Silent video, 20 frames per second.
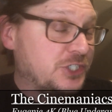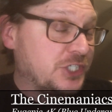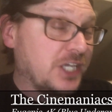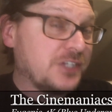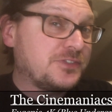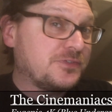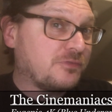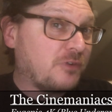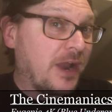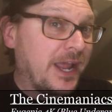
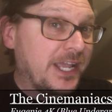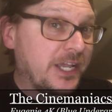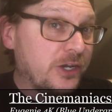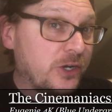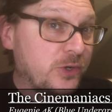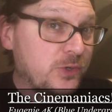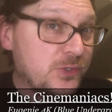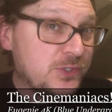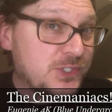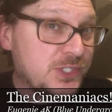Jess
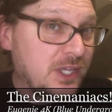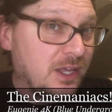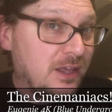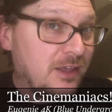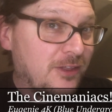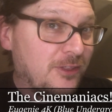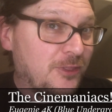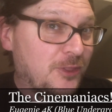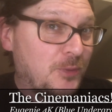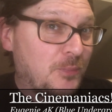Franco's
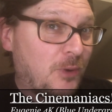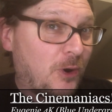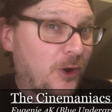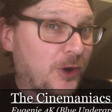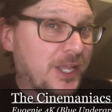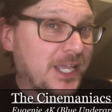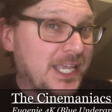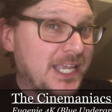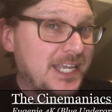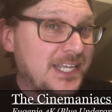The
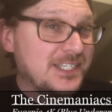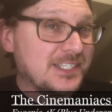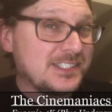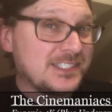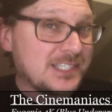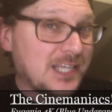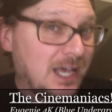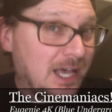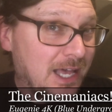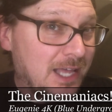Marquis de
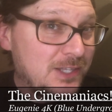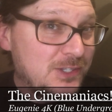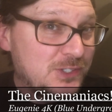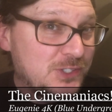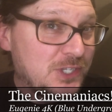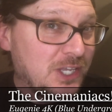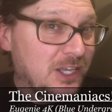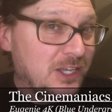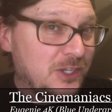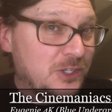
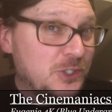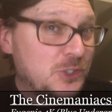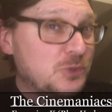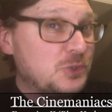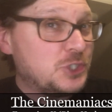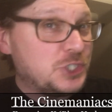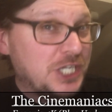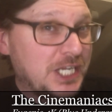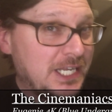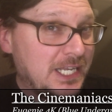Sade's
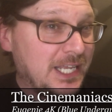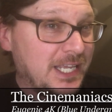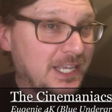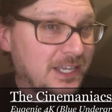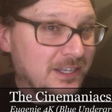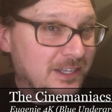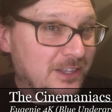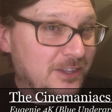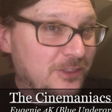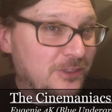
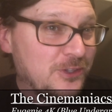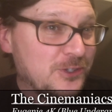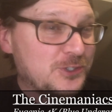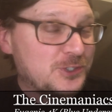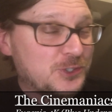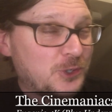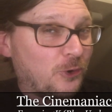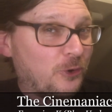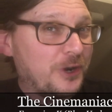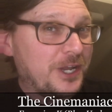EUGENIE, the
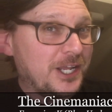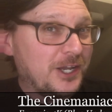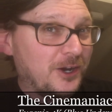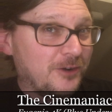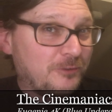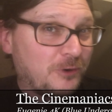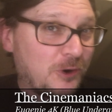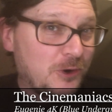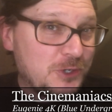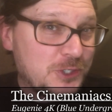story
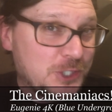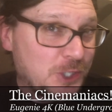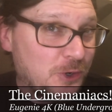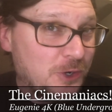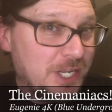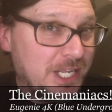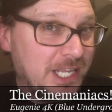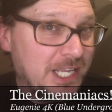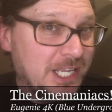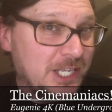of her
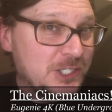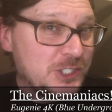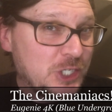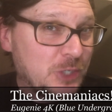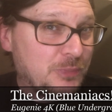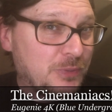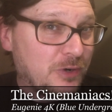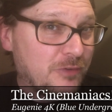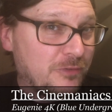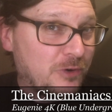journey
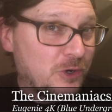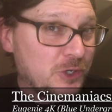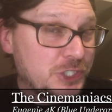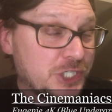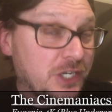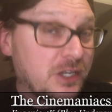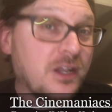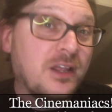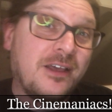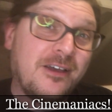into
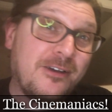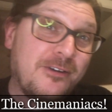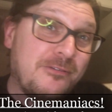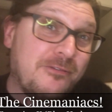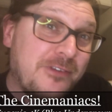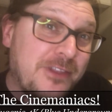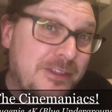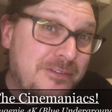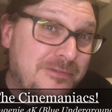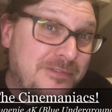perversion.
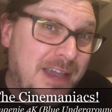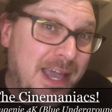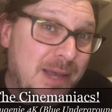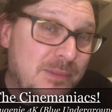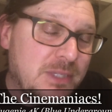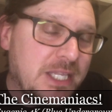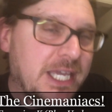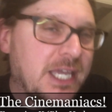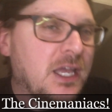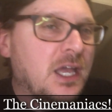For the
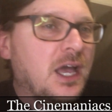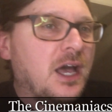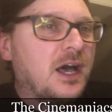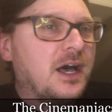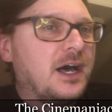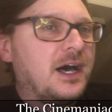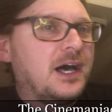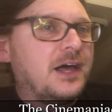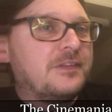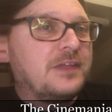family.
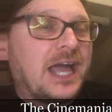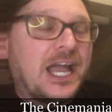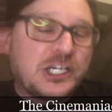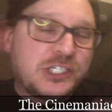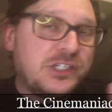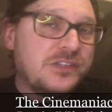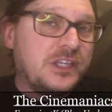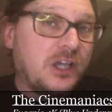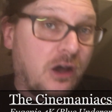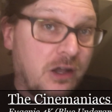
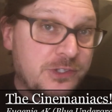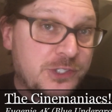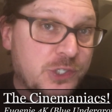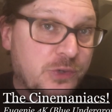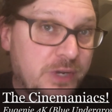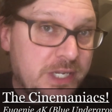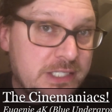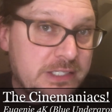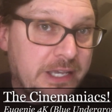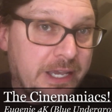Actually, the
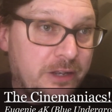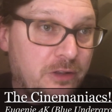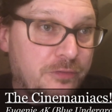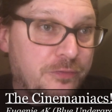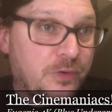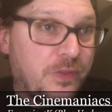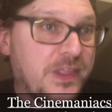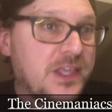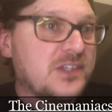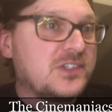on-screen title
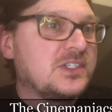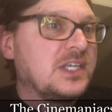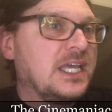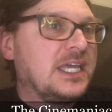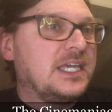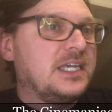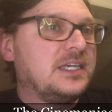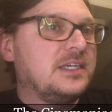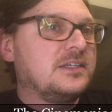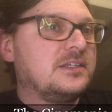for this
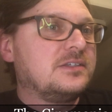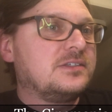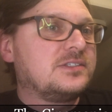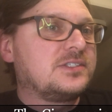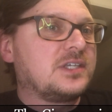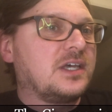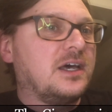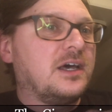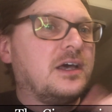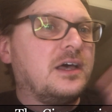
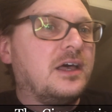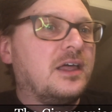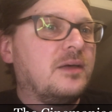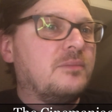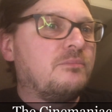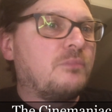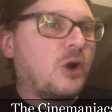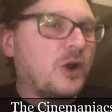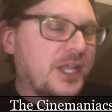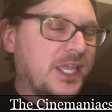is
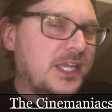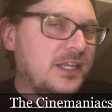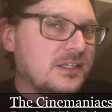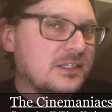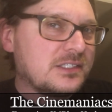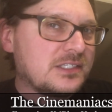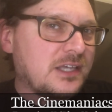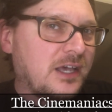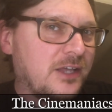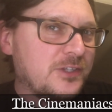Marquis
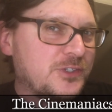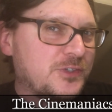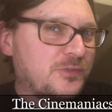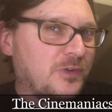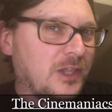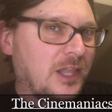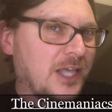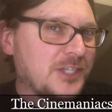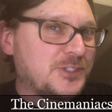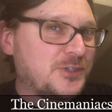de Sade's
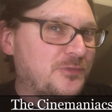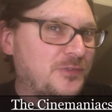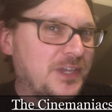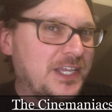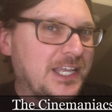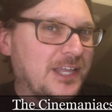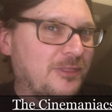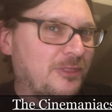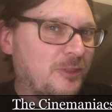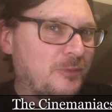
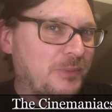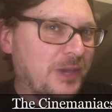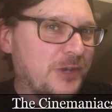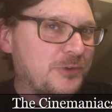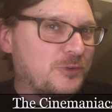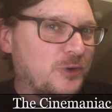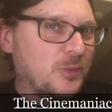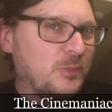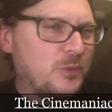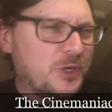Philosophy in the
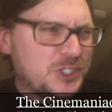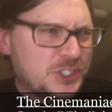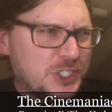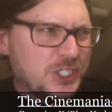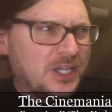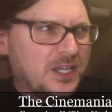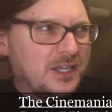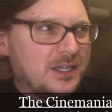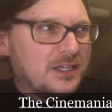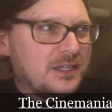Bedroom,
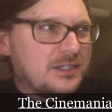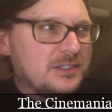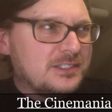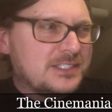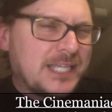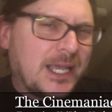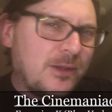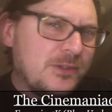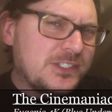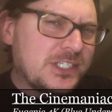which
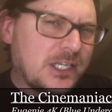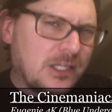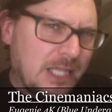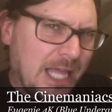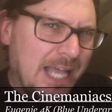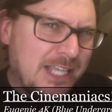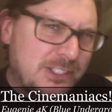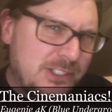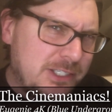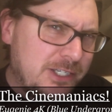sounds
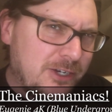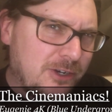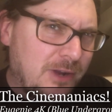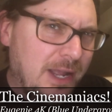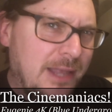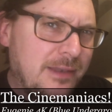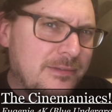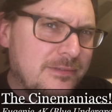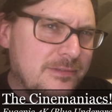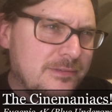
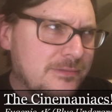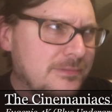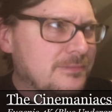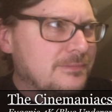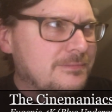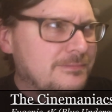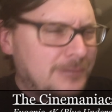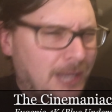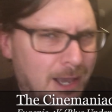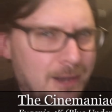classier and
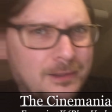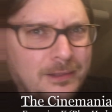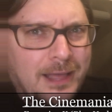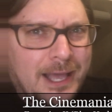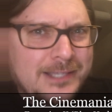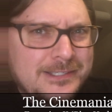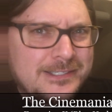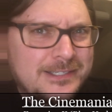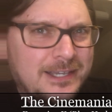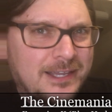not
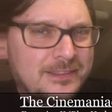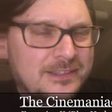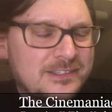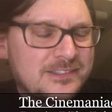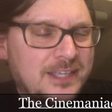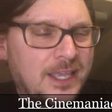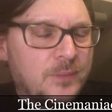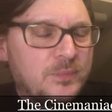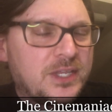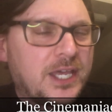classy at the
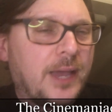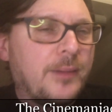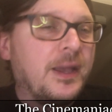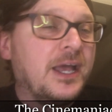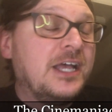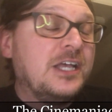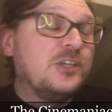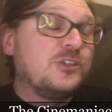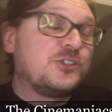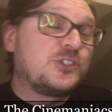same time.
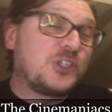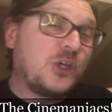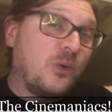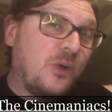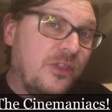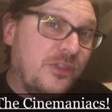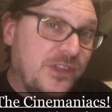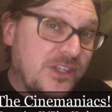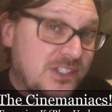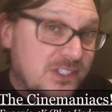
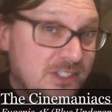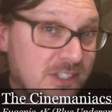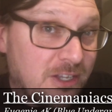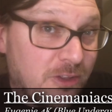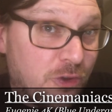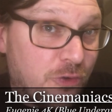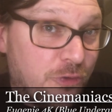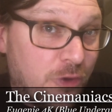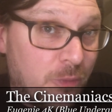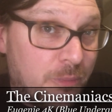So this is
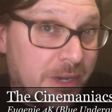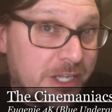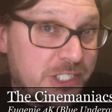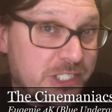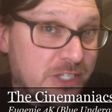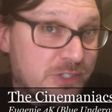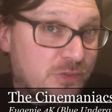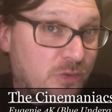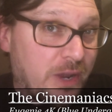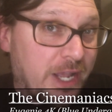another film by
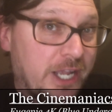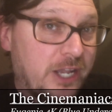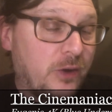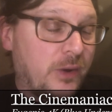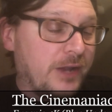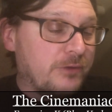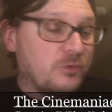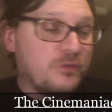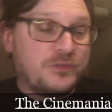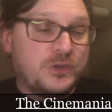Jess Franco.
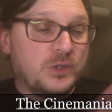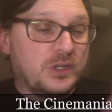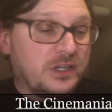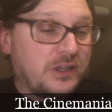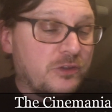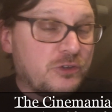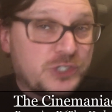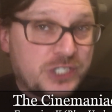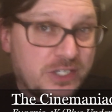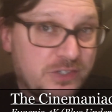I reviewed
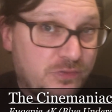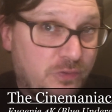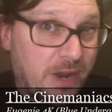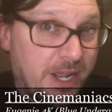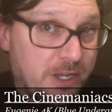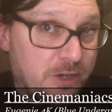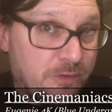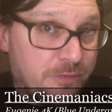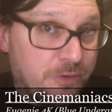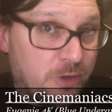another Jess
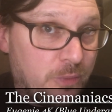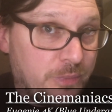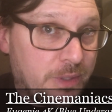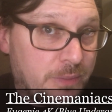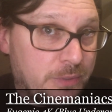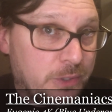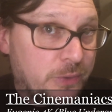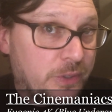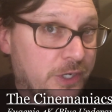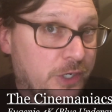Franco film
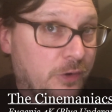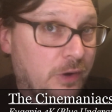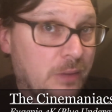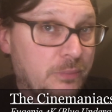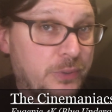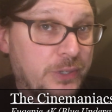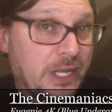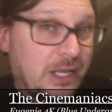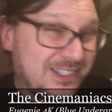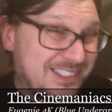that Blue
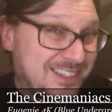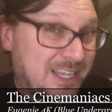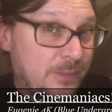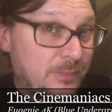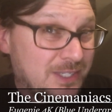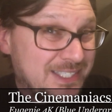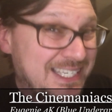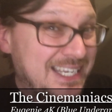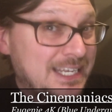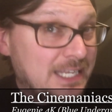Underground put out
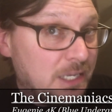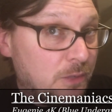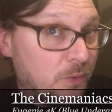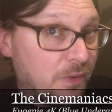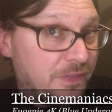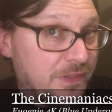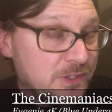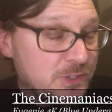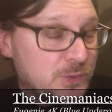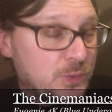simultaneously
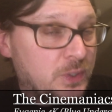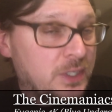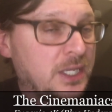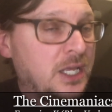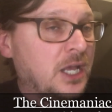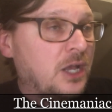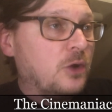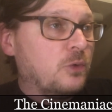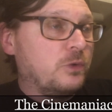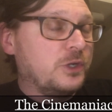with this one,
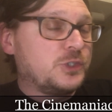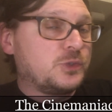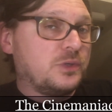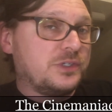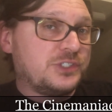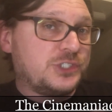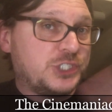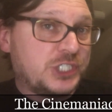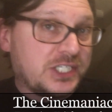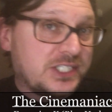which
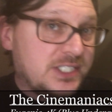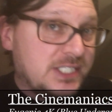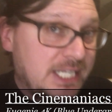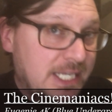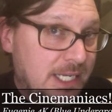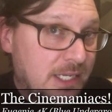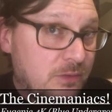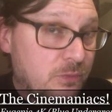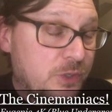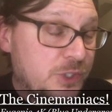was
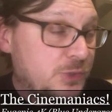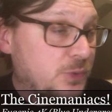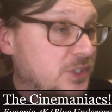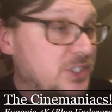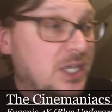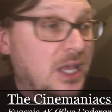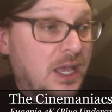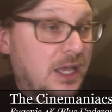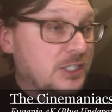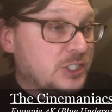Justine, which
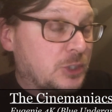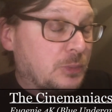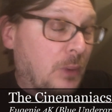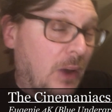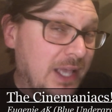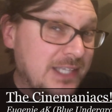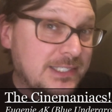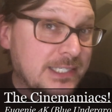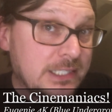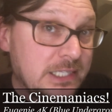was
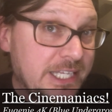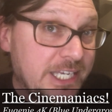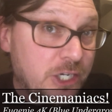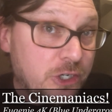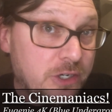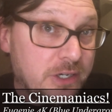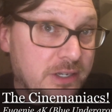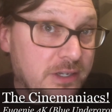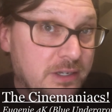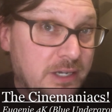surprisingly
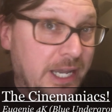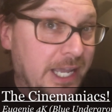good.